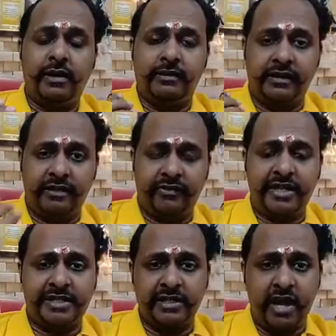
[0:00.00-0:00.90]
The
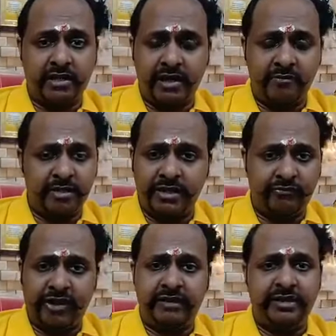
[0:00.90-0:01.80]
difference not come in the
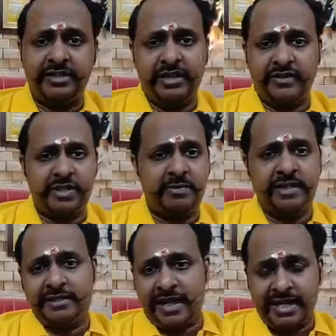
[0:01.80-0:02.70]
5 years I've
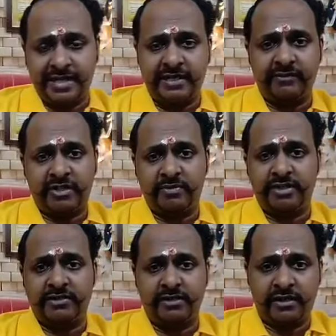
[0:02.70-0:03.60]
experienced, 10 years I've
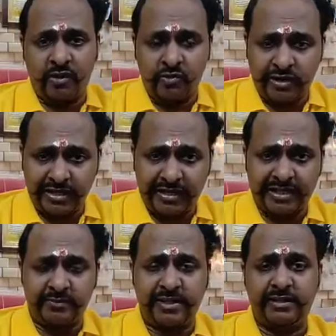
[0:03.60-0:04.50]
experienced, the counting the
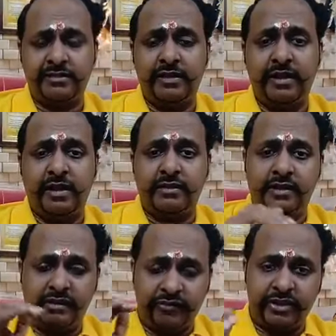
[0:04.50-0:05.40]
experience. The
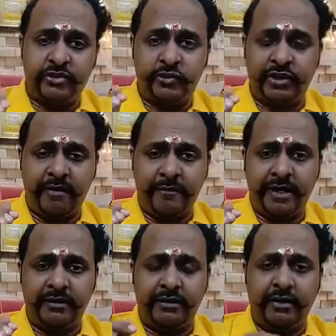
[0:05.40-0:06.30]
difference should come
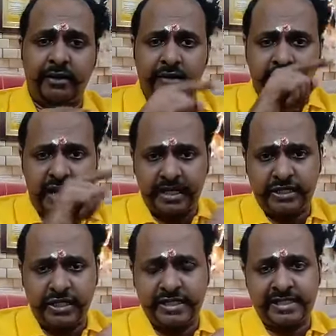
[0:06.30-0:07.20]
in the
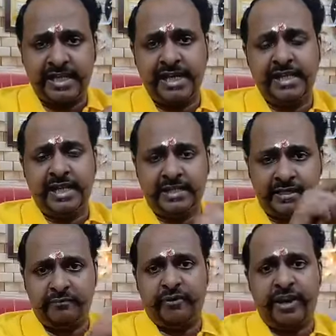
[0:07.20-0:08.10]
additional skill that
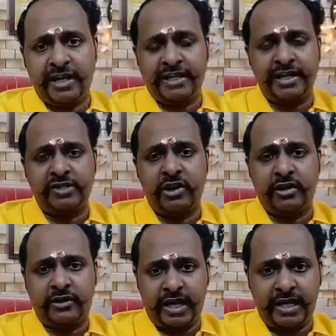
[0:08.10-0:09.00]
the faculty has
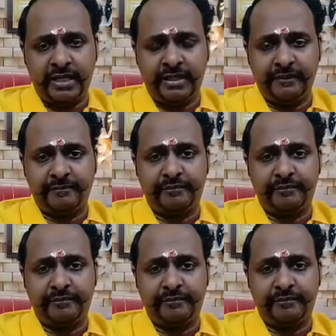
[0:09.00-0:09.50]
got training